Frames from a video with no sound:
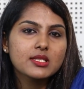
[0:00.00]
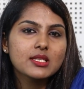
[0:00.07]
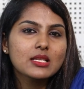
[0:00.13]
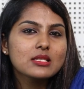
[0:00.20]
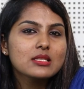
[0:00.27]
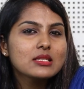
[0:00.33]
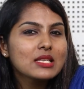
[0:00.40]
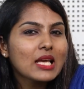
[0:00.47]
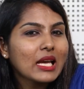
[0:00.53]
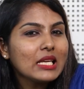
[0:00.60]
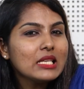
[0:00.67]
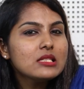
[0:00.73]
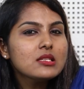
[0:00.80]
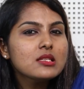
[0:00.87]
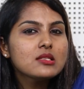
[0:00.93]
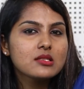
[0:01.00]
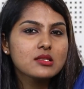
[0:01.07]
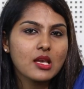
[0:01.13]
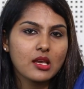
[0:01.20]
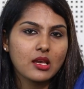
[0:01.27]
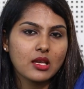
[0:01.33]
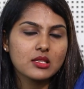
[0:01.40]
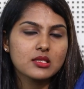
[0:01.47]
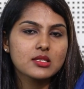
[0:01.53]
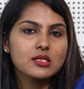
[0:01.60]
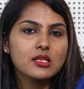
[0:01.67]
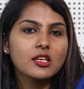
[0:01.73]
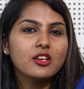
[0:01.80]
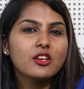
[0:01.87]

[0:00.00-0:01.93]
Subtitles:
that is 90 seconds.